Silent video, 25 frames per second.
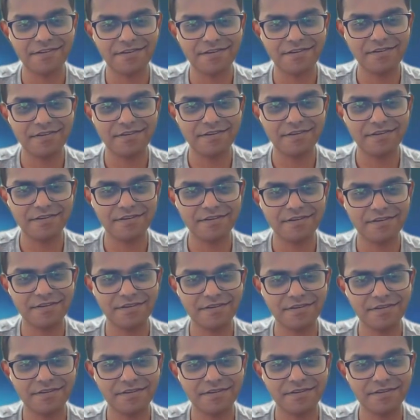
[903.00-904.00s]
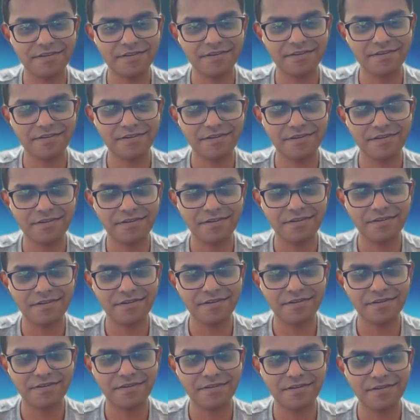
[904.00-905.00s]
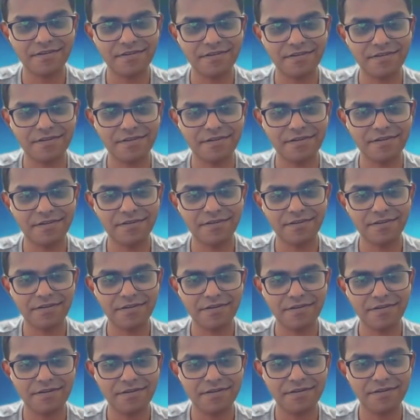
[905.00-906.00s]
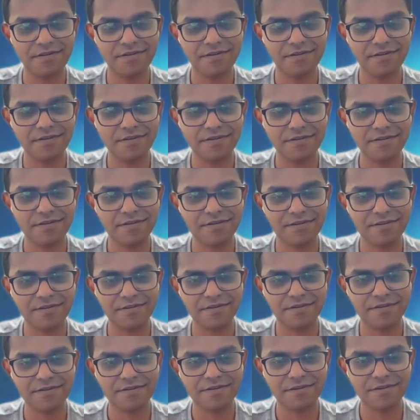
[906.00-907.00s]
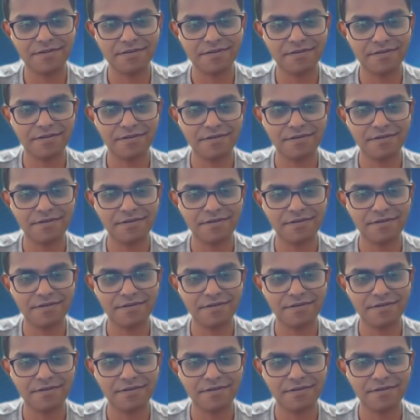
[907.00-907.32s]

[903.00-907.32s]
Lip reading: (not speaking)